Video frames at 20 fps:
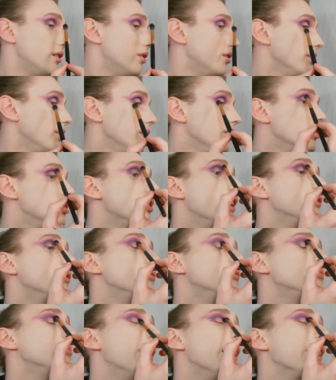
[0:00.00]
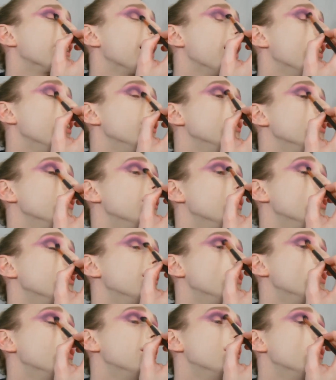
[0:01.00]
the shadows back out.
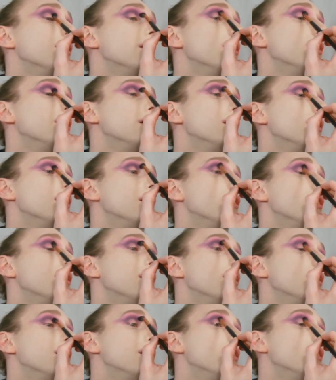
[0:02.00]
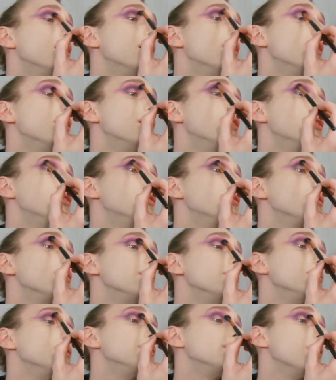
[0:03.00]
So
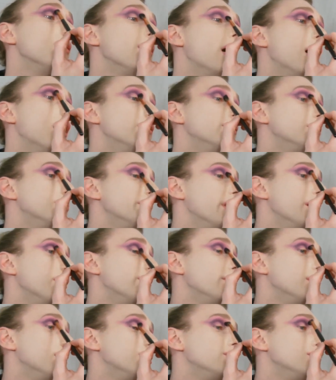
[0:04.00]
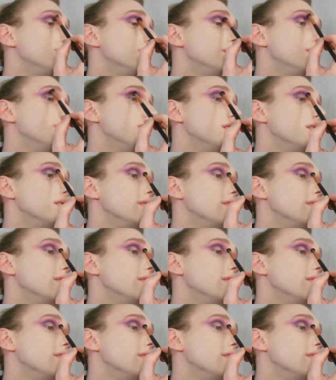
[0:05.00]
we still have some definition in there.